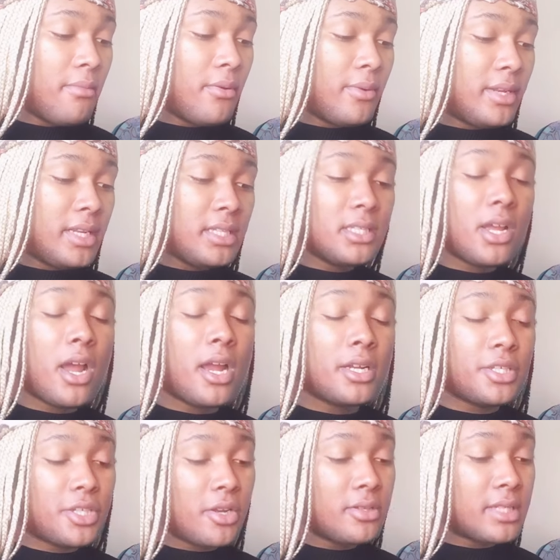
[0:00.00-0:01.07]
But when this
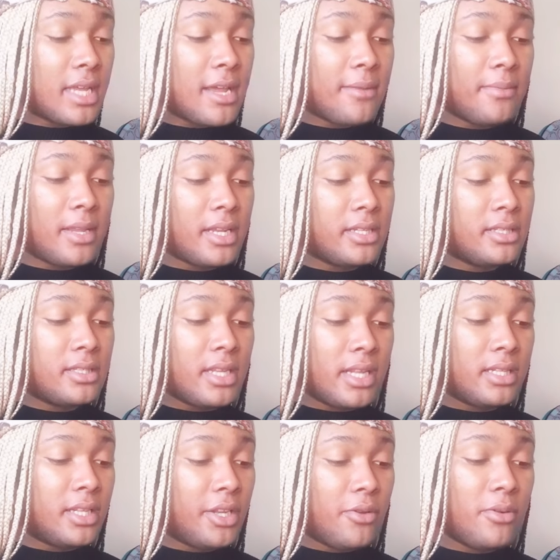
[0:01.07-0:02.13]
card shows up,
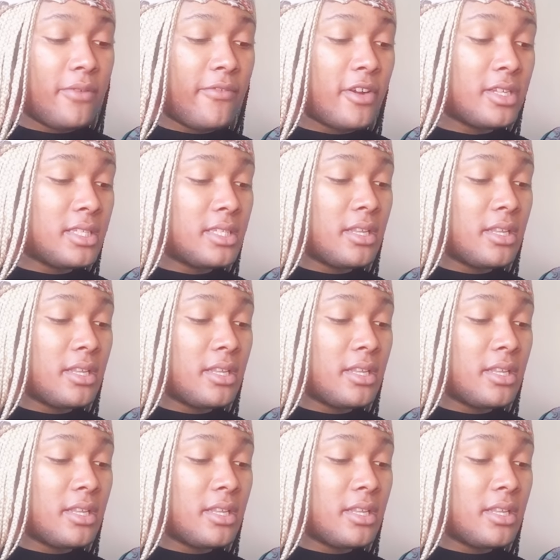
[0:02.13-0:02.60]
the universe